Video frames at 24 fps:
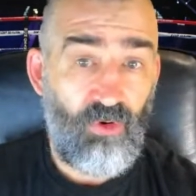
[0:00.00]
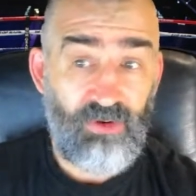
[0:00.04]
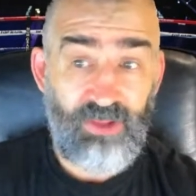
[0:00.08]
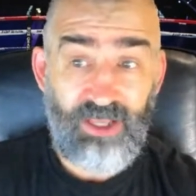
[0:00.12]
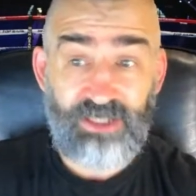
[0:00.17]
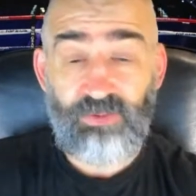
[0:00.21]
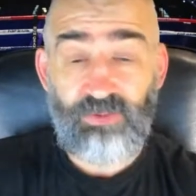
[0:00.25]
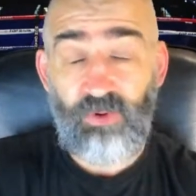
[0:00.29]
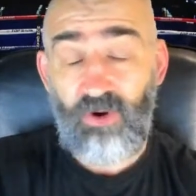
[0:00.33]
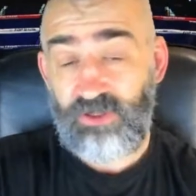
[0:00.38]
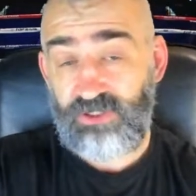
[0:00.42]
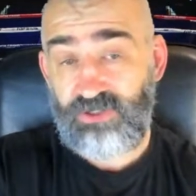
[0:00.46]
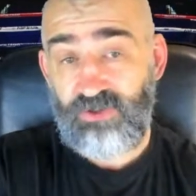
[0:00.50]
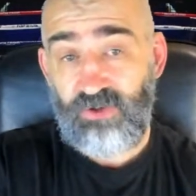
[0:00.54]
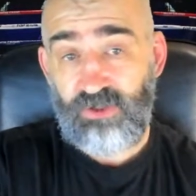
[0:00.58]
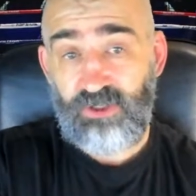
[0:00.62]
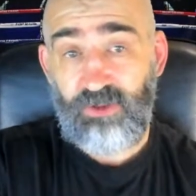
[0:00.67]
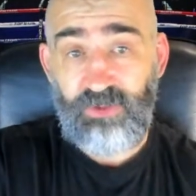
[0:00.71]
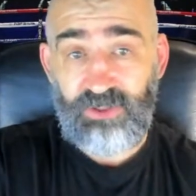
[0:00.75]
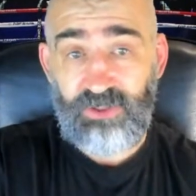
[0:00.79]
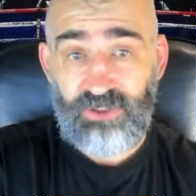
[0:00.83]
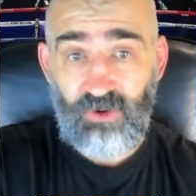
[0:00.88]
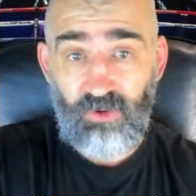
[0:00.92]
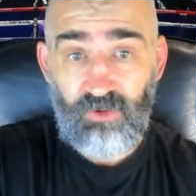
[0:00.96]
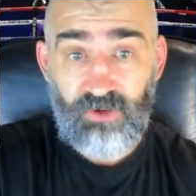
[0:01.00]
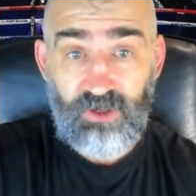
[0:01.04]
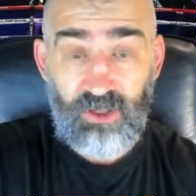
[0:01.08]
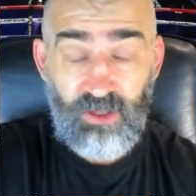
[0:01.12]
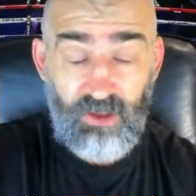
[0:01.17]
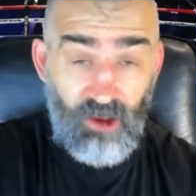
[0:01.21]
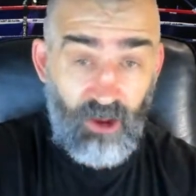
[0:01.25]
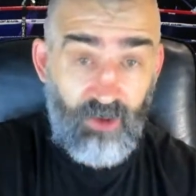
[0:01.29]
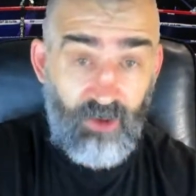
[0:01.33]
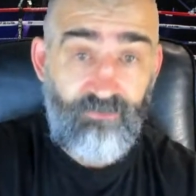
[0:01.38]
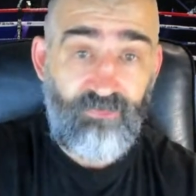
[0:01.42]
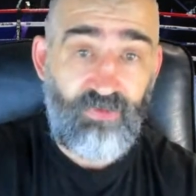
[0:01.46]
And that's why it's good to be talking,
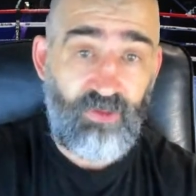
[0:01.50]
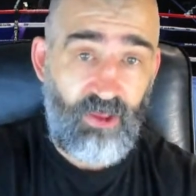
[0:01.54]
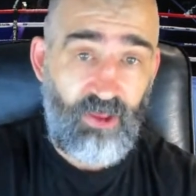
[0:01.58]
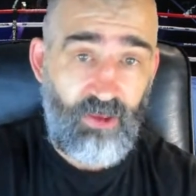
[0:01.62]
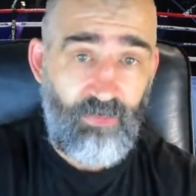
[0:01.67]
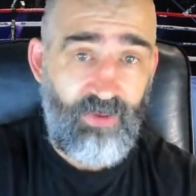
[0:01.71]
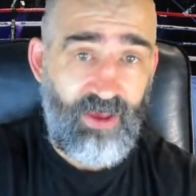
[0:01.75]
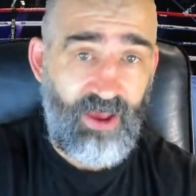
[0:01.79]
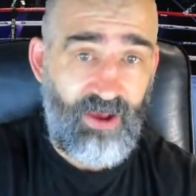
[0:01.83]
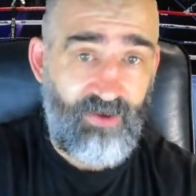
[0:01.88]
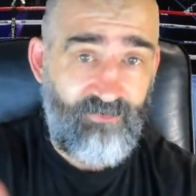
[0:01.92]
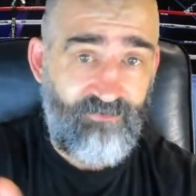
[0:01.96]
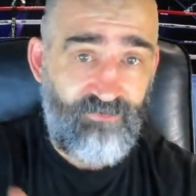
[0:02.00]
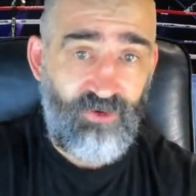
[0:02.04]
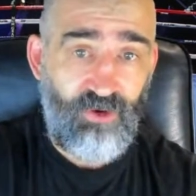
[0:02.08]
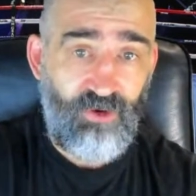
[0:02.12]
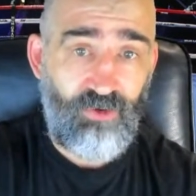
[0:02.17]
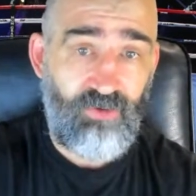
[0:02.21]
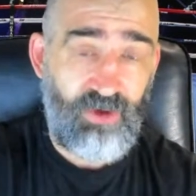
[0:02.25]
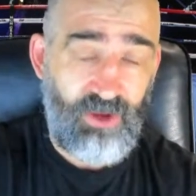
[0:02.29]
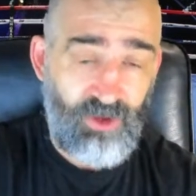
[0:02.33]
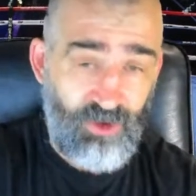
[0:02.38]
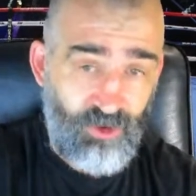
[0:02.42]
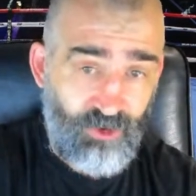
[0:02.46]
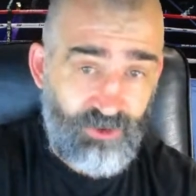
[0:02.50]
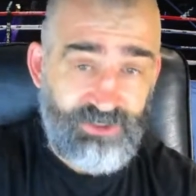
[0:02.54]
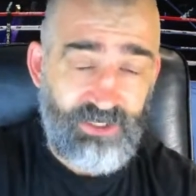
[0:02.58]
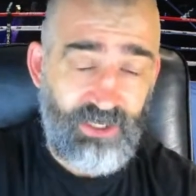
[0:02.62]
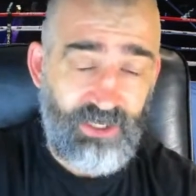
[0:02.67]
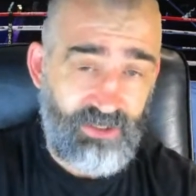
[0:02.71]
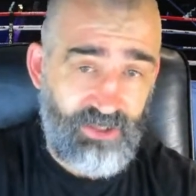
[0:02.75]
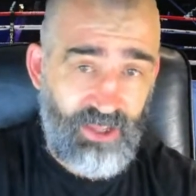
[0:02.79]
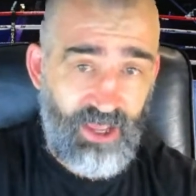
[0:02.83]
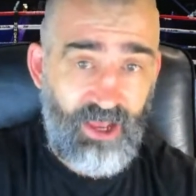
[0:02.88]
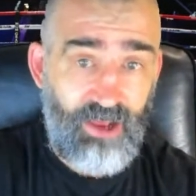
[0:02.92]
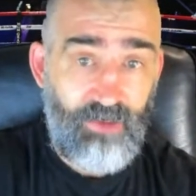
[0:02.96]
hopefully, about Fury and Usyk
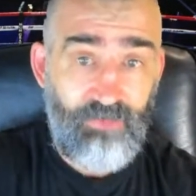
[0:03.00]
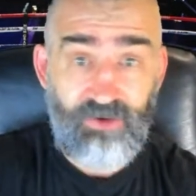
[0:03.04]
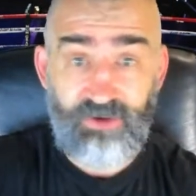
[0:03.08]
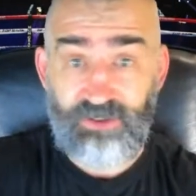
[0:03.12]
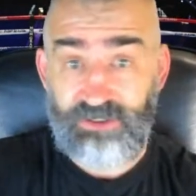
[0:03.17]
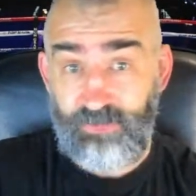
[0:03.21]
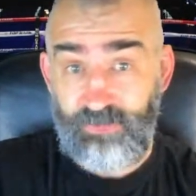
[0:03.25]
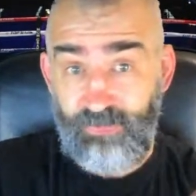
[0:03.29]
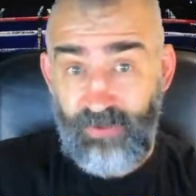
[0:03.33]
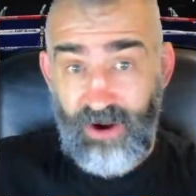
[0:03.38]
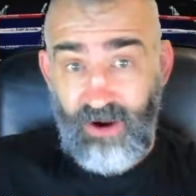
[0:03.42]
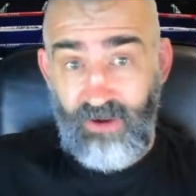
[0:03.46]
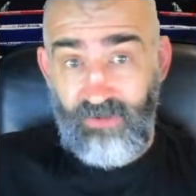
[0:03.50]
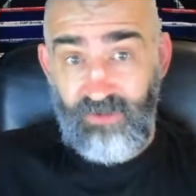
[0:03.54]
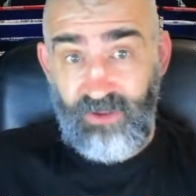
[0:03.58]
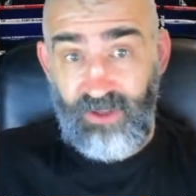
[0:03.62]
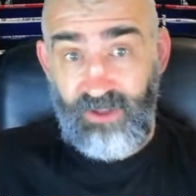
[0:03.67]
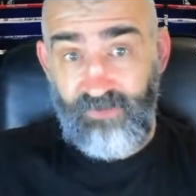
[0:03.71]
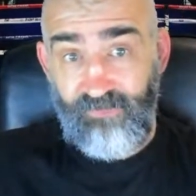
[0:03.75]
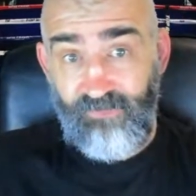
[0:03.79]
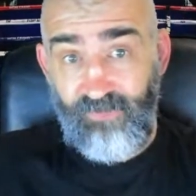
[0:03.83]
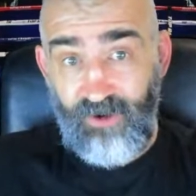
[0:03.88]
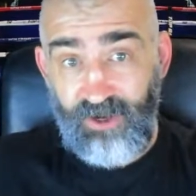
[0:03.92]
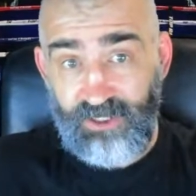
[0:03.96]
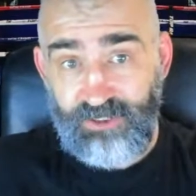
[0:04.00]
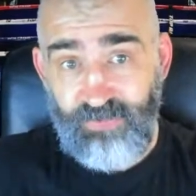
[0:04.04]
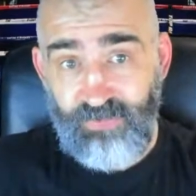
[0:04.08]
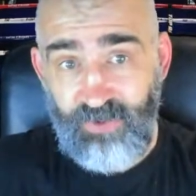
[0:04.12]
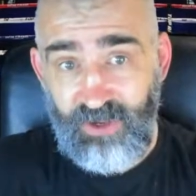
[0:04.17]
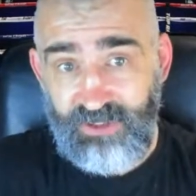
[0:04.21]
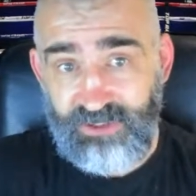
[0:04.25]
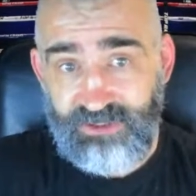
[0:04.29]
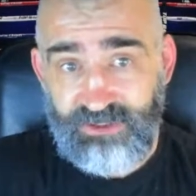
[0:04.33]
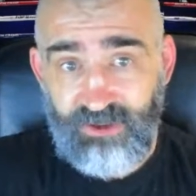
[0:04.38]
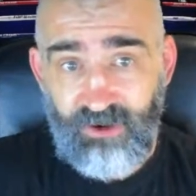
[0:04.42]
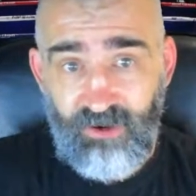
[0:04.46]
now, because apparently the fight's
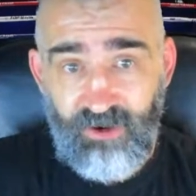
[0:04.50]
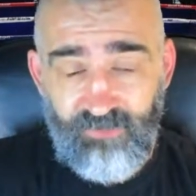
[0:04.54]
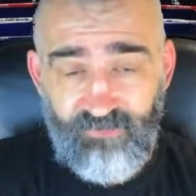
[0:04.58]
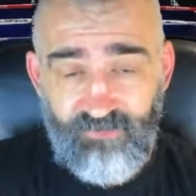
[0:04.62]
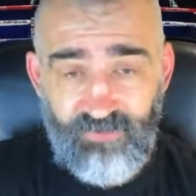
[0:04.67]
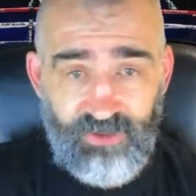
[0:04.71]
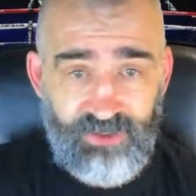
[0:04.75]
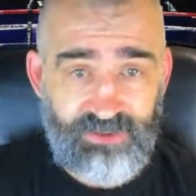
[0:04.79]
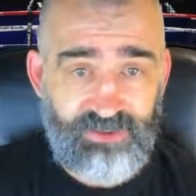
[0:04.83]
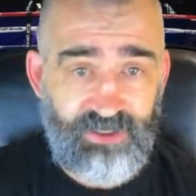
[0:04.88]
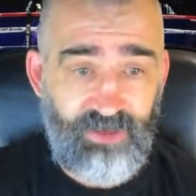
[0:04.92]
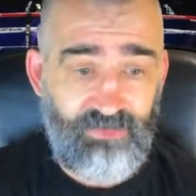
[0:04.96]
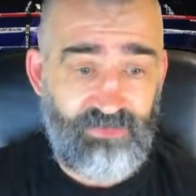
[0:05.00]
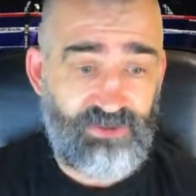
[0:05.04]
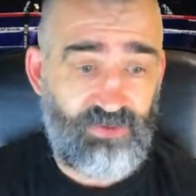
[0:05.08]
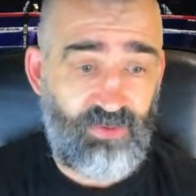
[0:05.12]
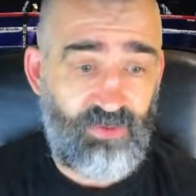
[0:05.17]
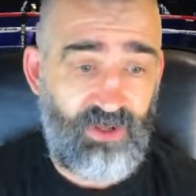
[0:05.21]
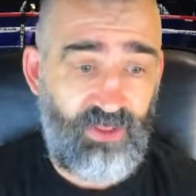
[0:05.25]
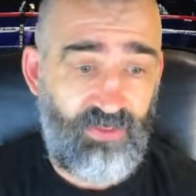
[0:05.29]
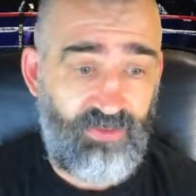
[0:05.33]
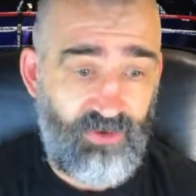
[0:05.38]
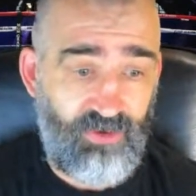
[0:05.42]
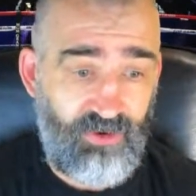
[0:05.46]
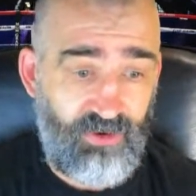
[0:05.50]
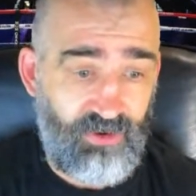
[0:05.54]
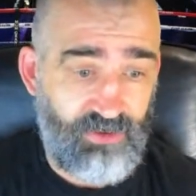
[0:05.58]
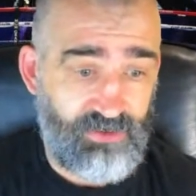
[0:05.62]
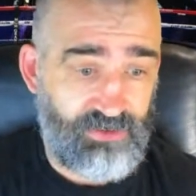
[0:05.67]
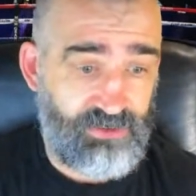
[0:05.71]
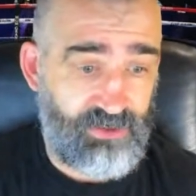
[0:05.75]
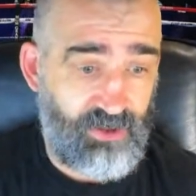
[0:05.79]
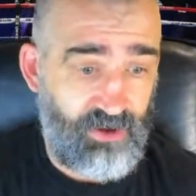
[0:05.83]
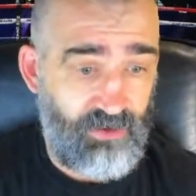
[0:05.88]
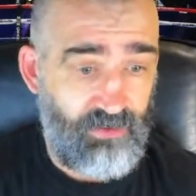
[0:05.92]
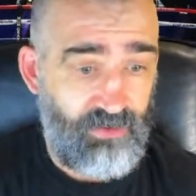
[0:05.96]
been signed for December 23rd.
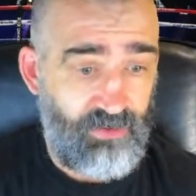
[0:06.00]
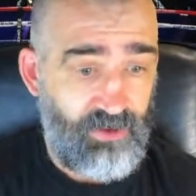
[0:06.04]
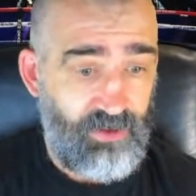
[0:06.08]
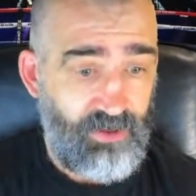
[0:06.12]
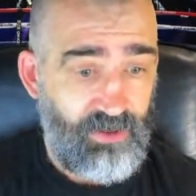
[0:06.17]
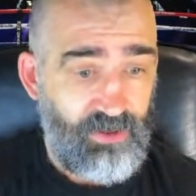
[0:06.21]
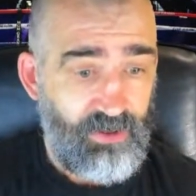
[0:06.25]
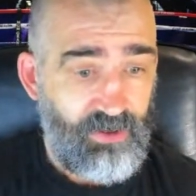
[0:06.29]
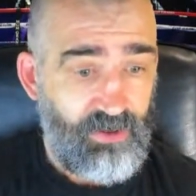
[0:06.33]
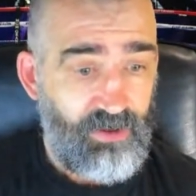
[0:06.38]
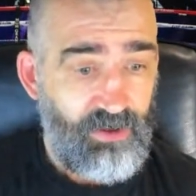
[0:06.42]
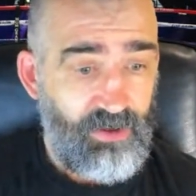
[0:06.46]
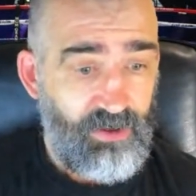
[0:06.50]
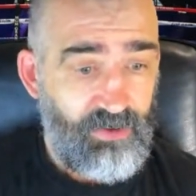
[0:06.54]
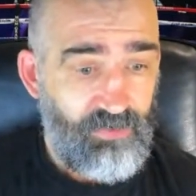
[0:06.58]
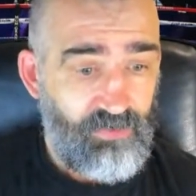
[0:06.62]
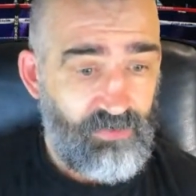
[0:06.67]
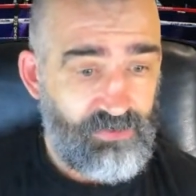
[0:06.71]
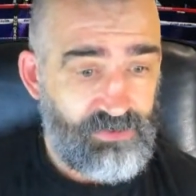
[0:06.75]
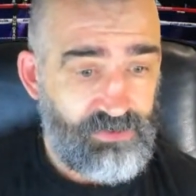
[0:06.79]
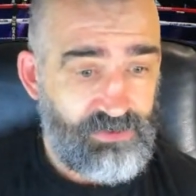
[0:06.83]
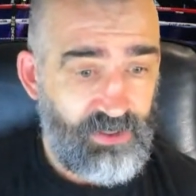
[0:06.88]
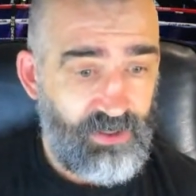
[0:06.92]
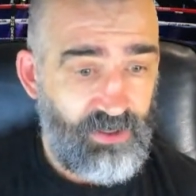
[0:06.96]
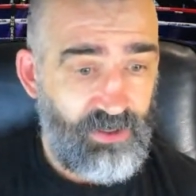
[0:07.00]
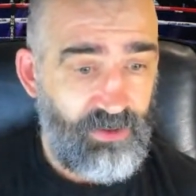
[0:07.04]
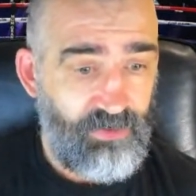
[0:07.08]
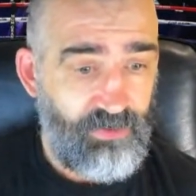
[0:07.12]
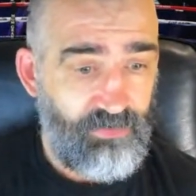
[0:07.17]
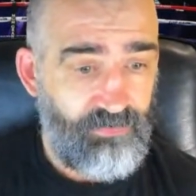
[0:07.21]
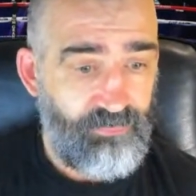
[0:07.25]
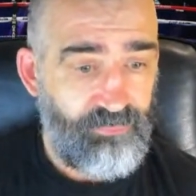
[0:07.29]
So we'll see.